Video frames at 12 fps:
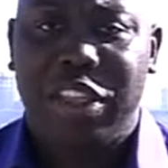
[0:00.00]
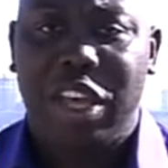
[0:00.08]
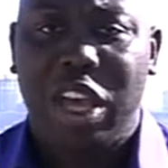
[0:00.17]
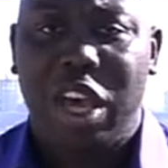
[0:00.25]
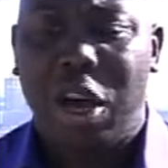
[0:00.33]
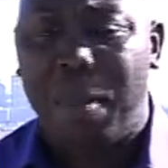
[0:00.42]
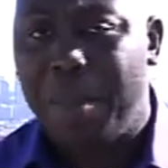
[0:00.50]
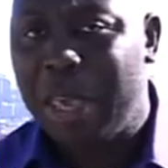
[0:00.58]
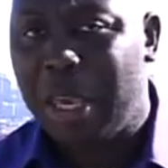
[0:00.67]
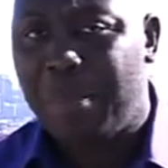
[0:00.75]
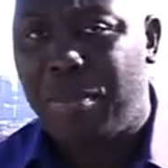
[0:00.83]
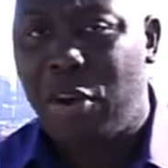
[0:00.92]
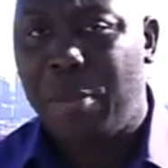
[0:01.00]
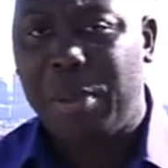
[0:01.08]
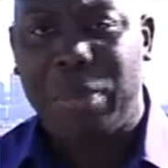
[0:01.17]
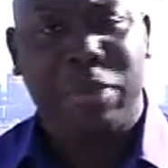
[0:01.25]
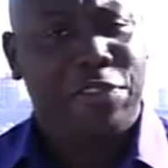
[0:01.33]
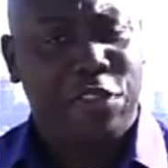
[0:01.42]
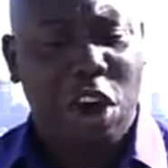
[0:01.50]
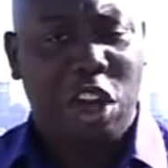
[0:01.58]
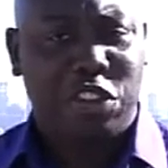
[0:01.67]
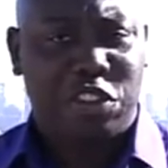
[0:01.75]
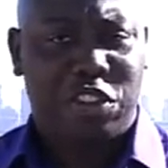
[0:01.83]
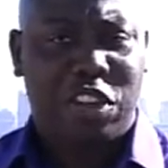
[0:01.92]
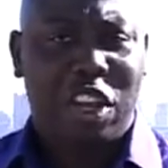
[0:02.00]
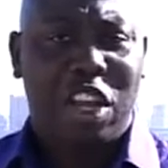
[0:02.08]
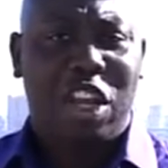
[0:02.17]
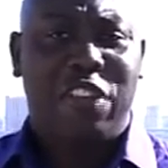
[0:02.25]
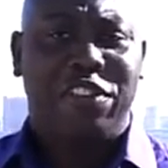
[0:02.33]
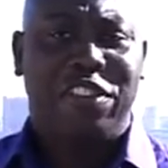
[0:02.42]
there are big problems. France have